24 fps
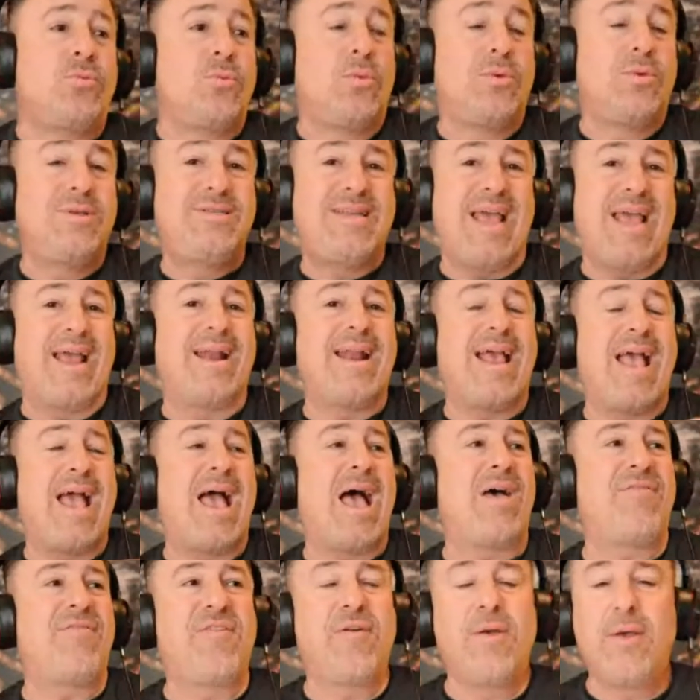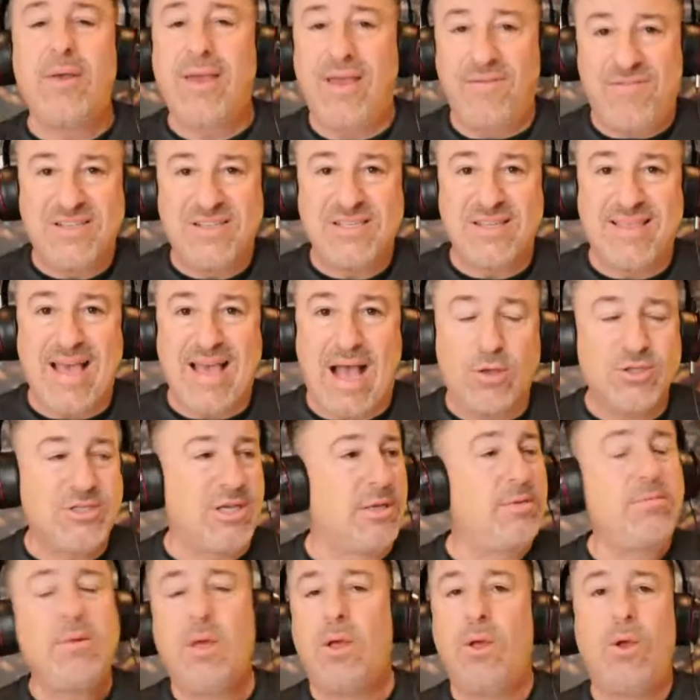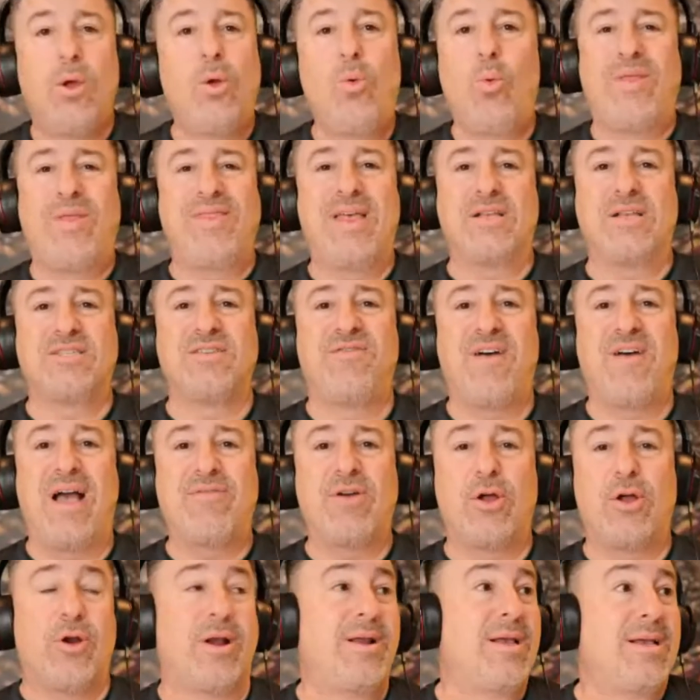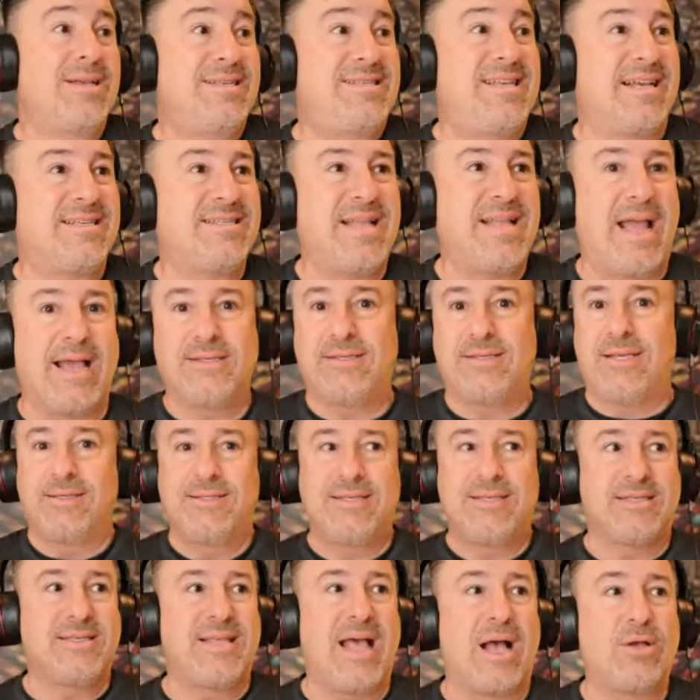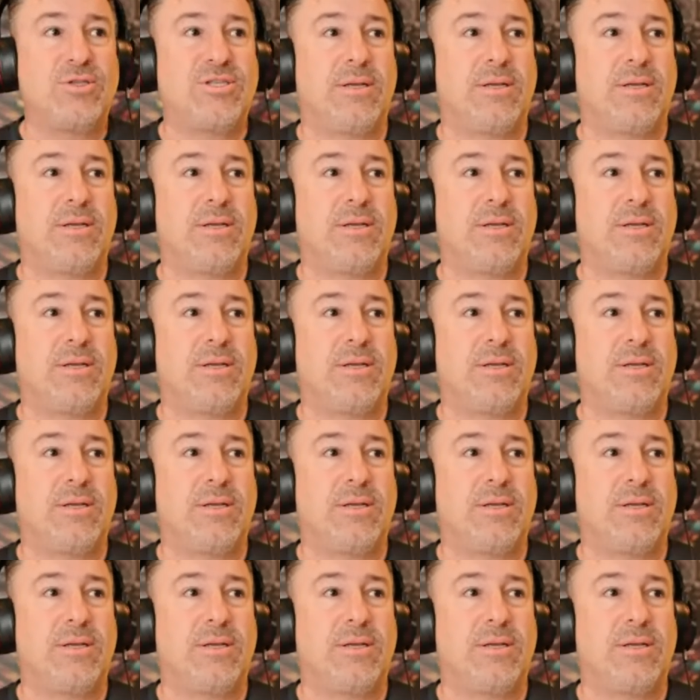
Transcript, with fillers: Day and a half, if it's a thousand, 1,500. Six days, 6,000.